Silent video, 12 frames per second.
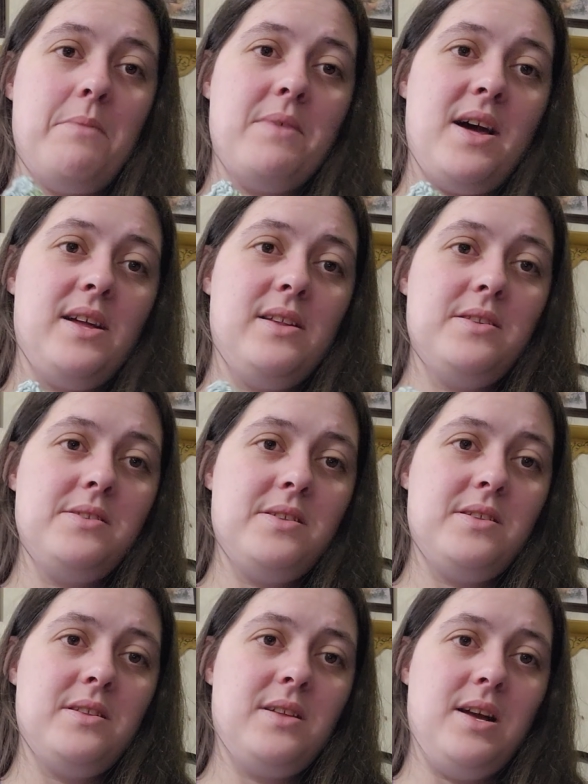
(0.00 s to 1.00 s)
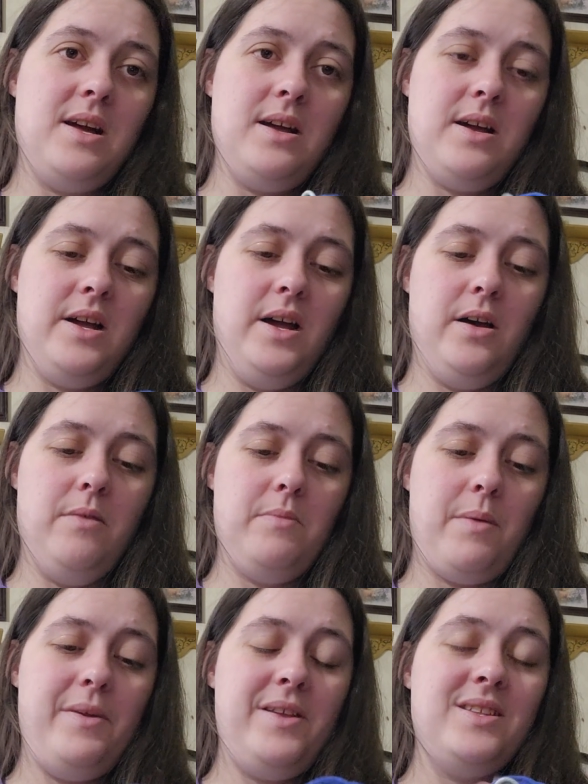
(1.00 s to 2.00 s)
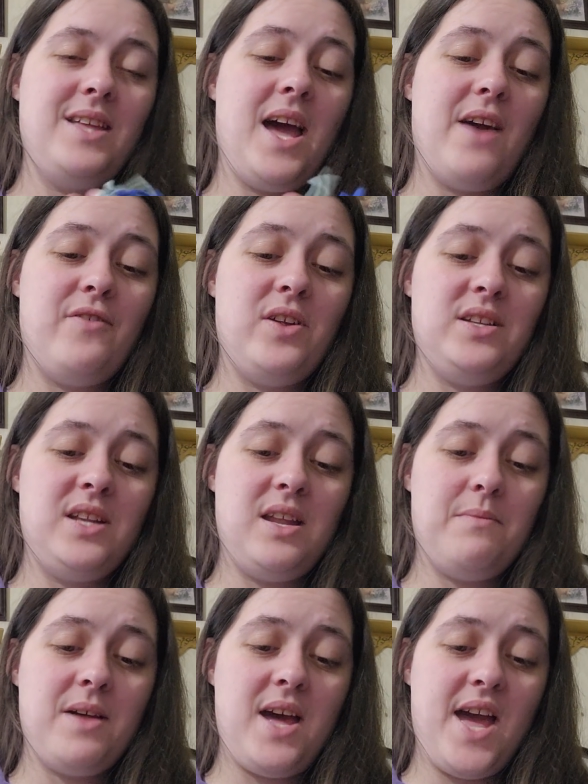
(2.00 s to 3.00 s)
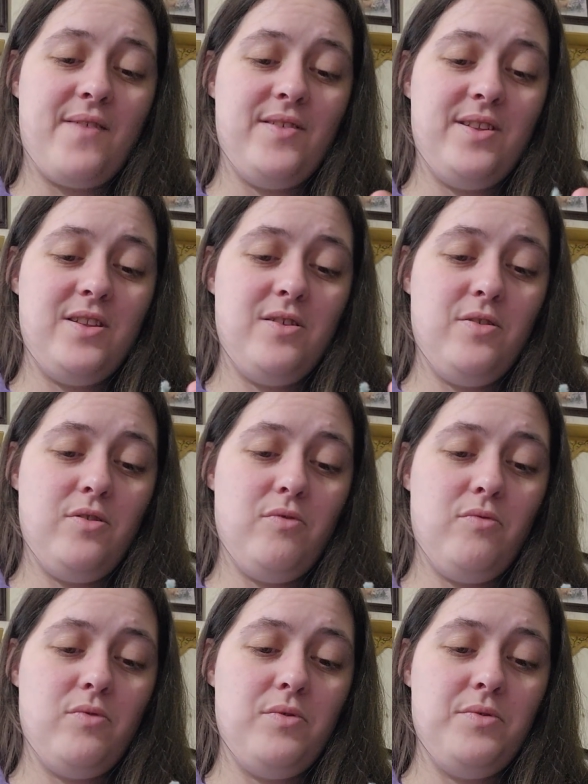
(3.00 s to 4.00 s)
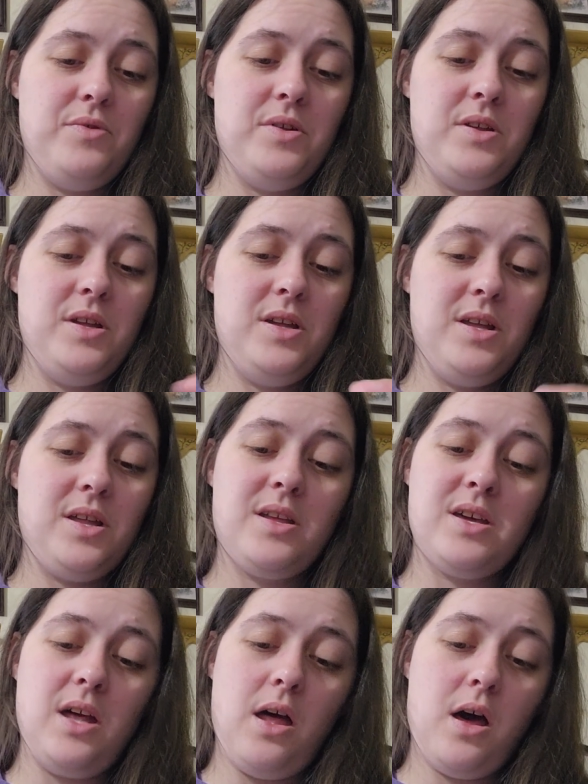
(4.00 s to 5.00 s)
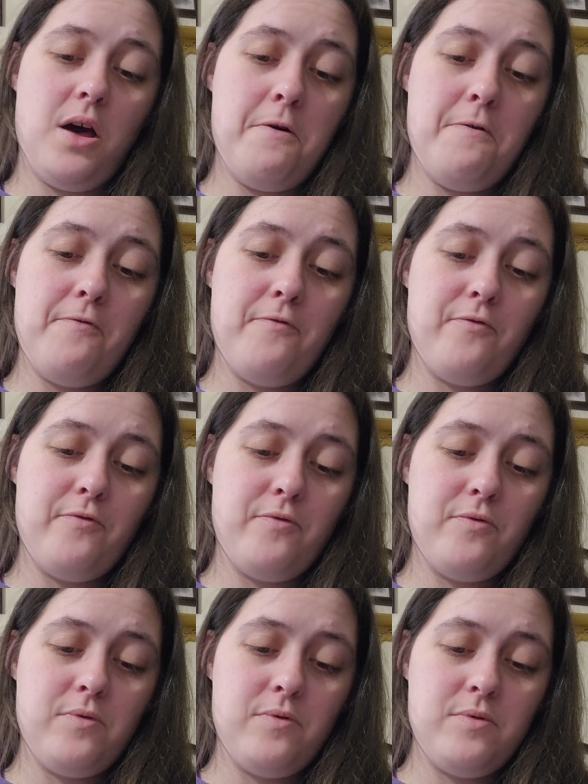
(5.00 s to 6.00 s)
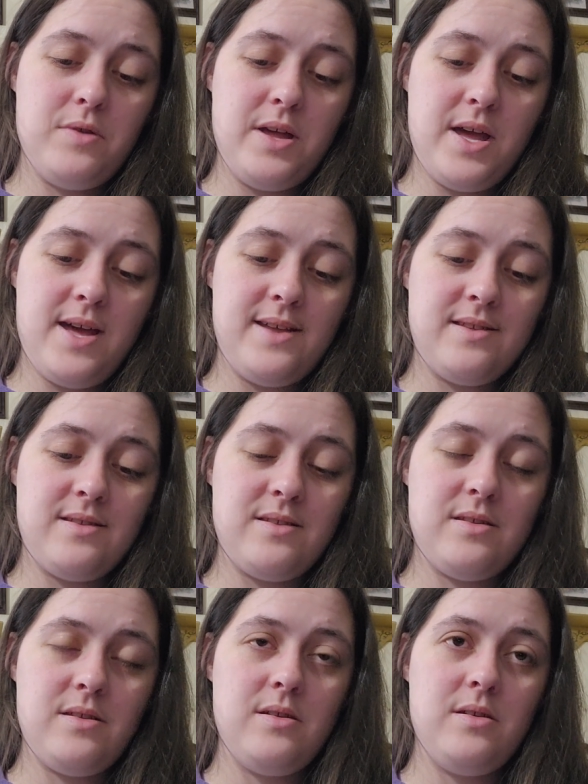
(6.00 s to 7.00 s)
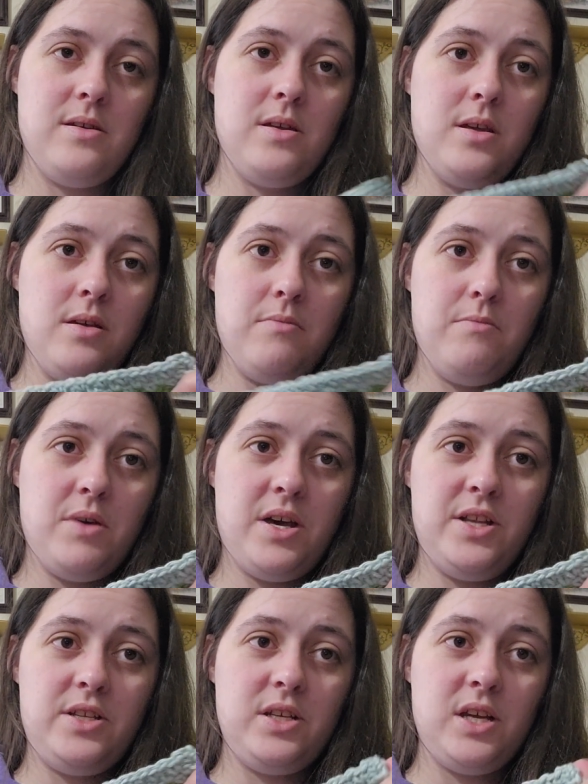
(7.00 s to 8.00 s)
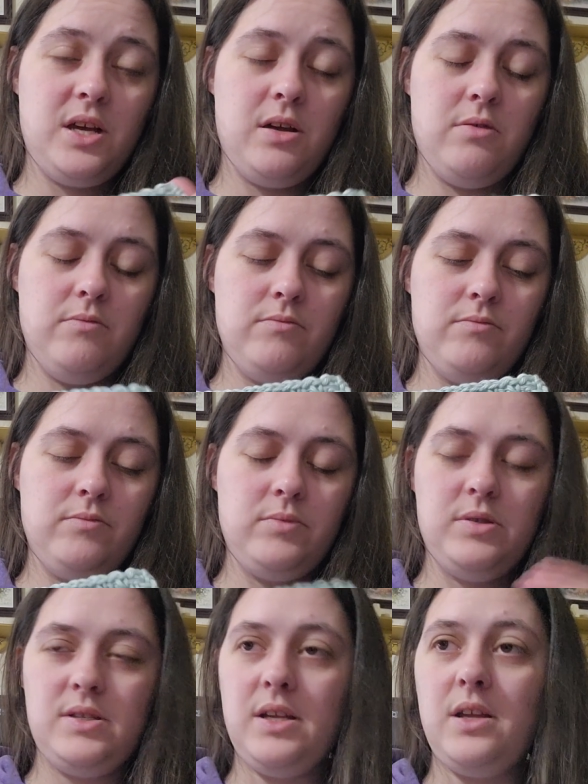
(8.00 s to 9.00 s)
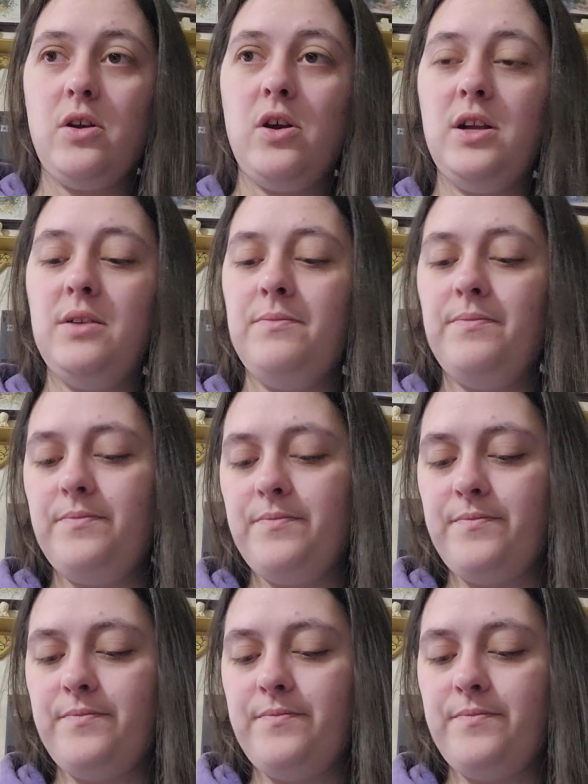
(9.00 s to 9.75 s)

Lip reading: I'm not, I'm using the average, and I'm not having to cut off as much yarn